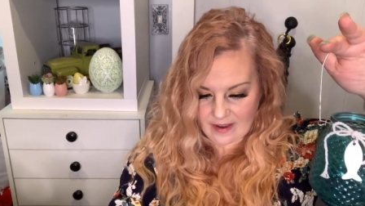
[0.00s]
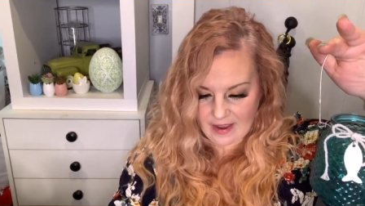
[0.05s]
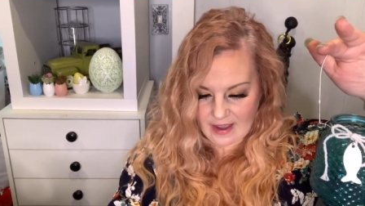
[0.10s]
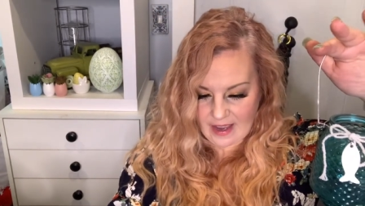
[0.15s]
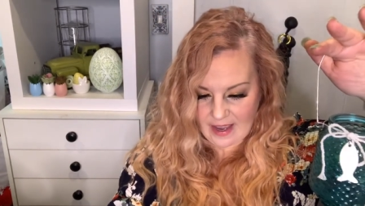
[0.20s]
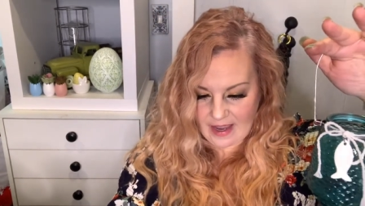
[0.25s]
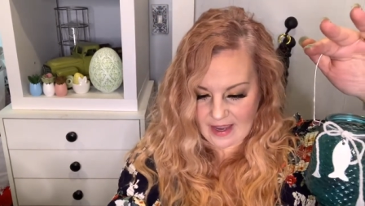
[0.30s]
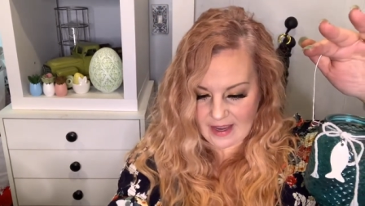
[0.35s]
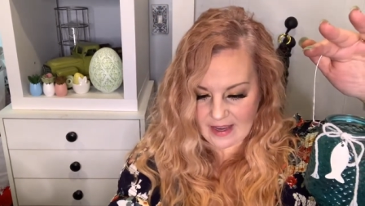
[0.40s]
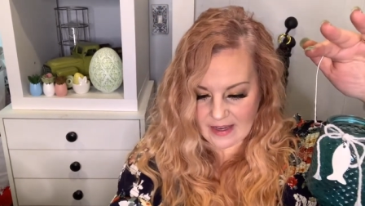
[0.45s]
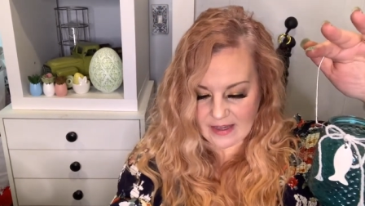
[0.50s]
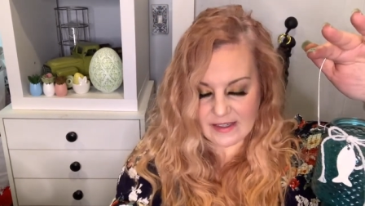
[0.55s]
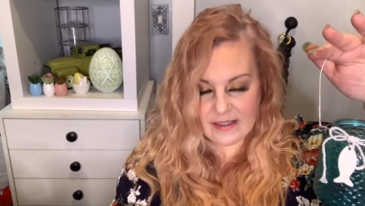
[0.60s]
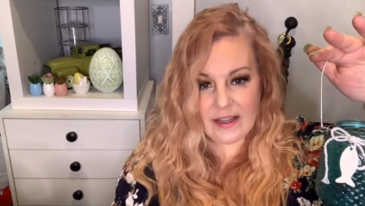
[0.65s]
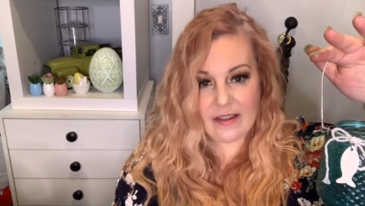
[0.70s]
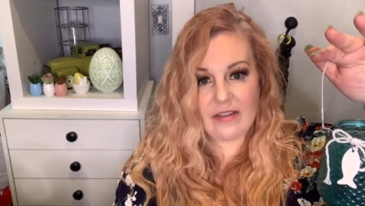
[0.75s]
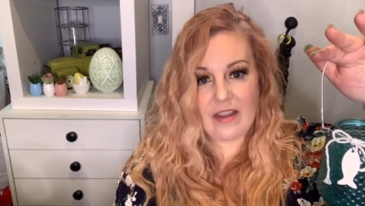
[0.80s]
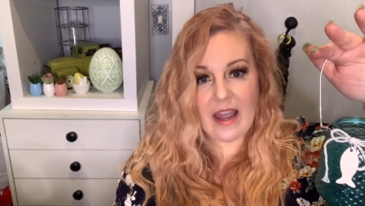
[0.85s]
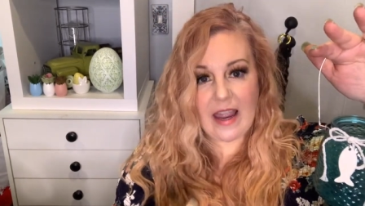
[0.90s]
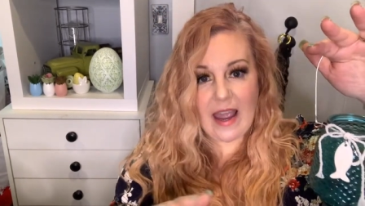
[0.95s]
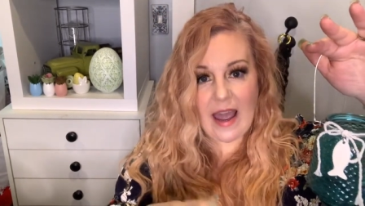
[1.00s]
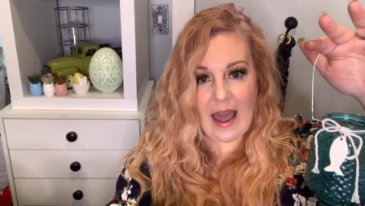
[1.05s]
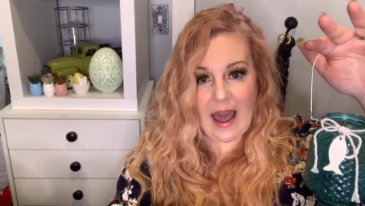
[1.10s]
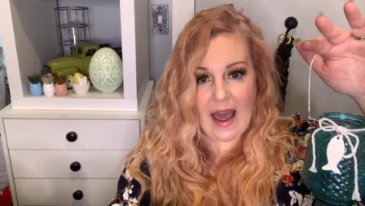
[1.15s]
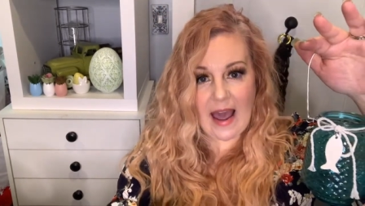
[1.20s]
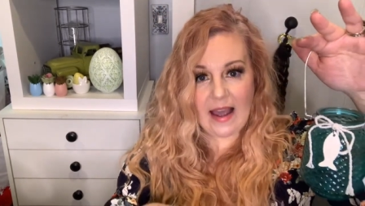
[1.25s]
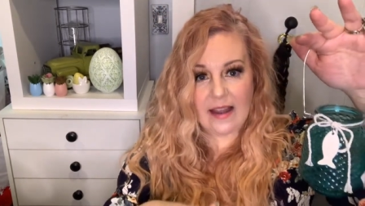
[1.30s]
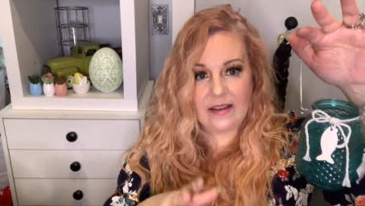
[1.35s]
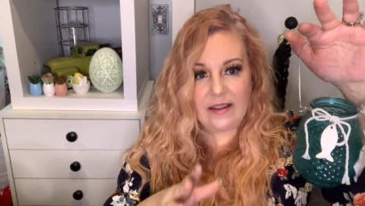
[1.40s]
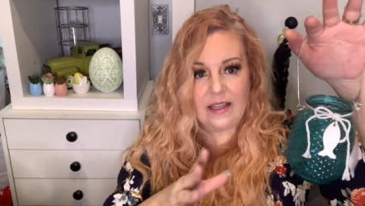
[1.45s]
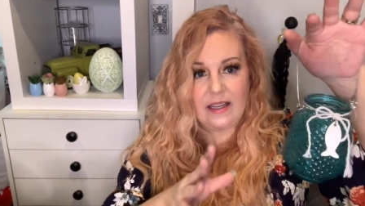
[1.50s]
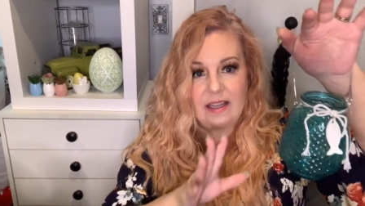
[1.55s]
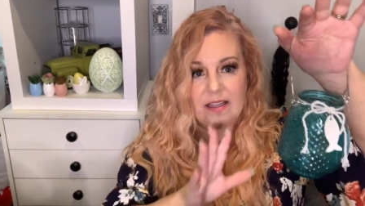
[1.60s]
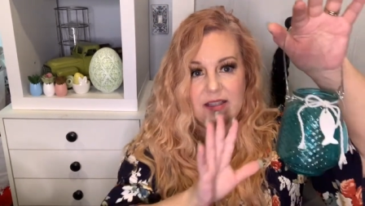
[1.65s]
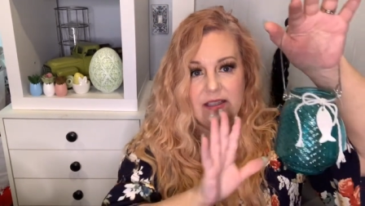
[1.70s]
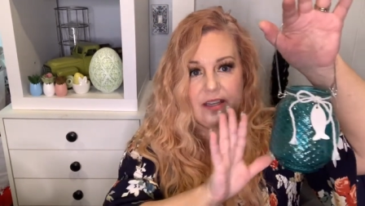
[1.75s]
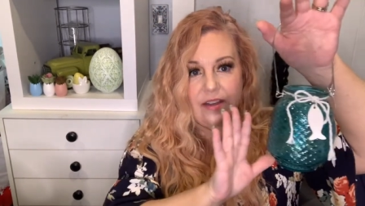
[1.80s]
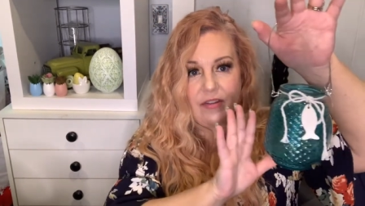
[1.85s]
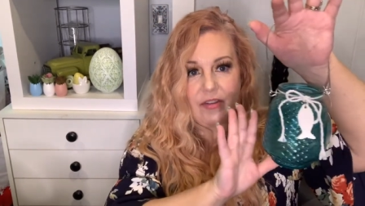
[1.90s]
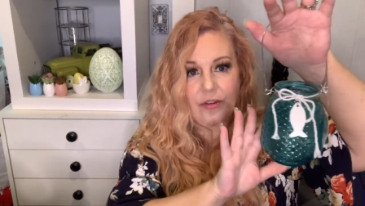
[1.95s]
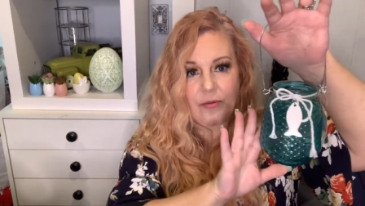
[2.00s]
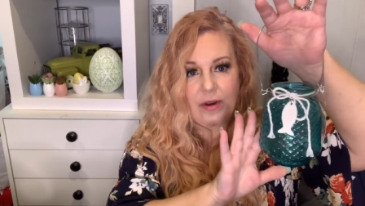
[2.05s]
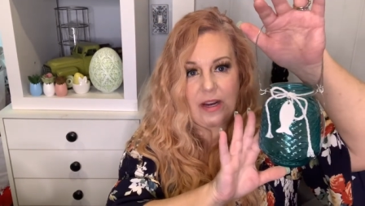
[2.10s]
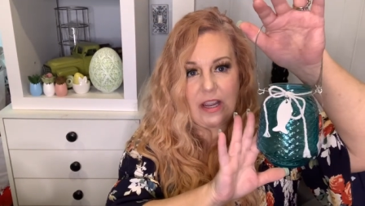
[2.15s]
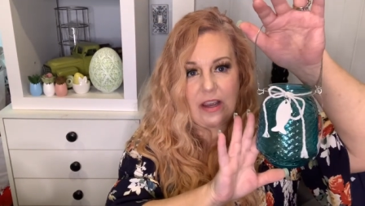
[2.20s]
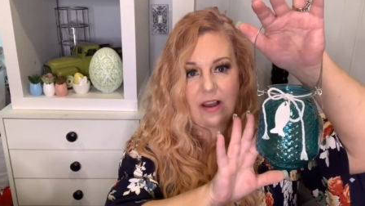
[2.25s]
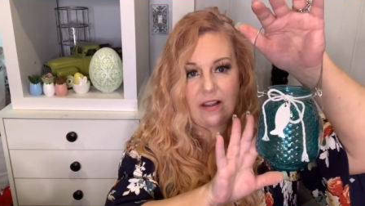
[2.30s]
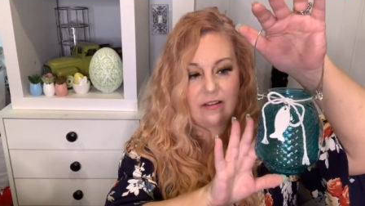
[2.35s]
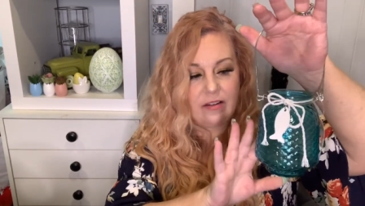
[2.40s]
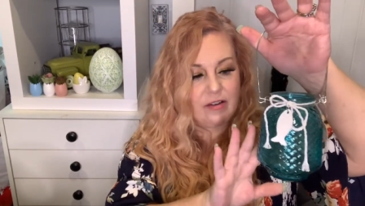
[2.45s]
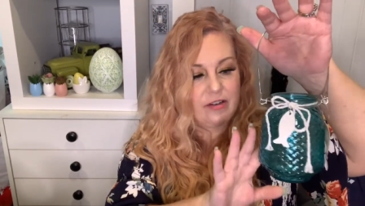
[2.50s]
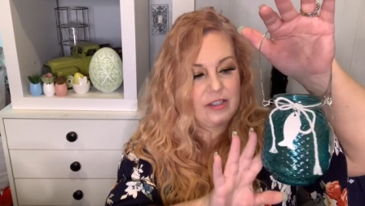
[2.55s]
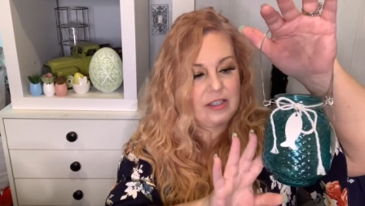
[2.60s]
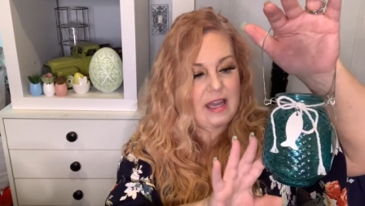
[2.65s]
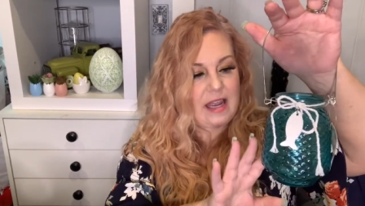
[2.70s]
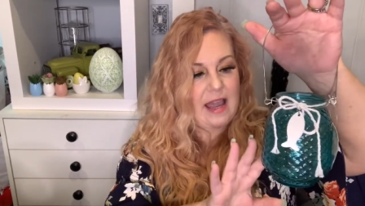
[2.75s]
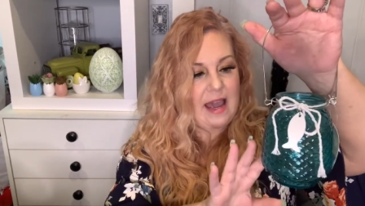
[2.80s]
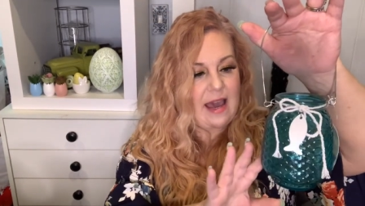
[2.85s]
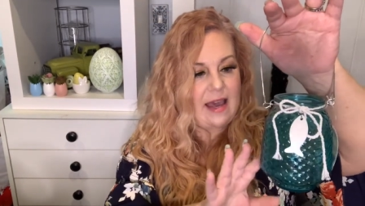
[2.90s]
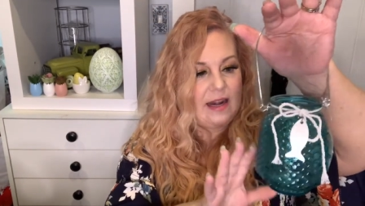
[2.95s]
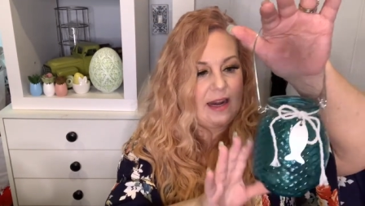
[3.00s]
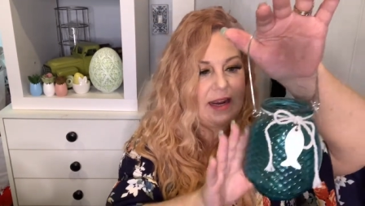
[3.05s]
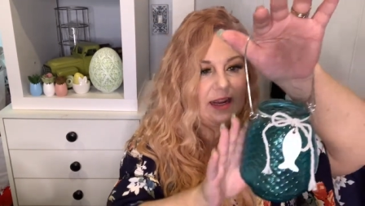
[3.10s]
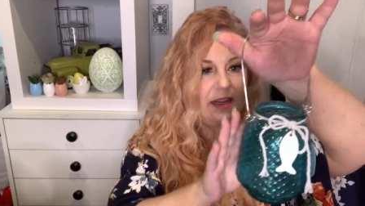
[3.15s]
And they had these in three colors. They had a